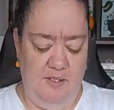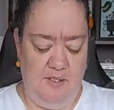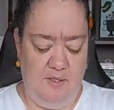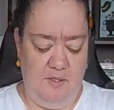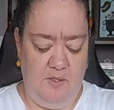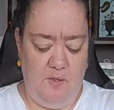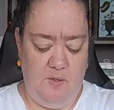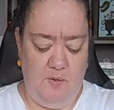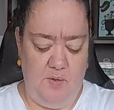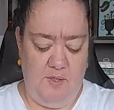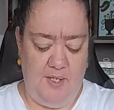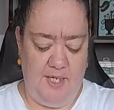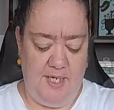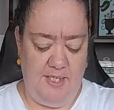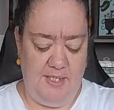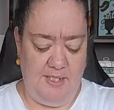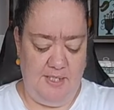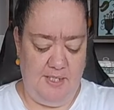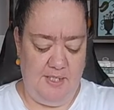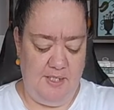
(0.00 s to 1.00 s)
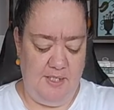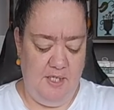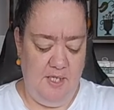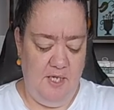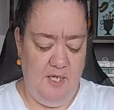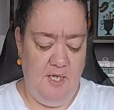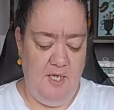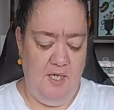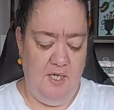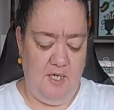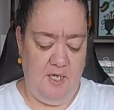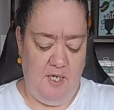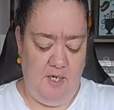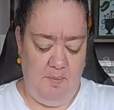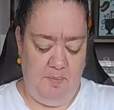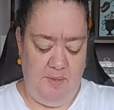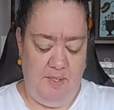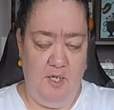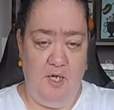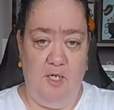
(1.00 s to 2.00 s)
so that's going to
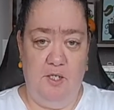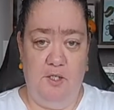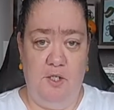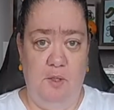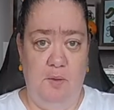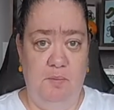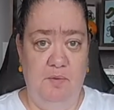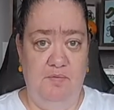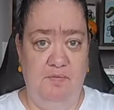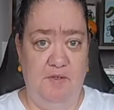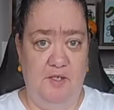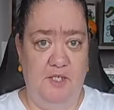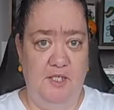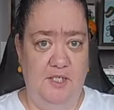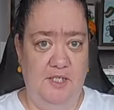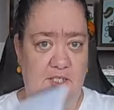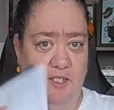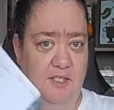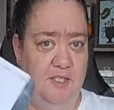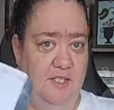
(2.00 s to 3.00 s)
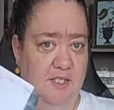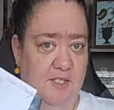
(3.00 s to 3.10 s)
be October 1st.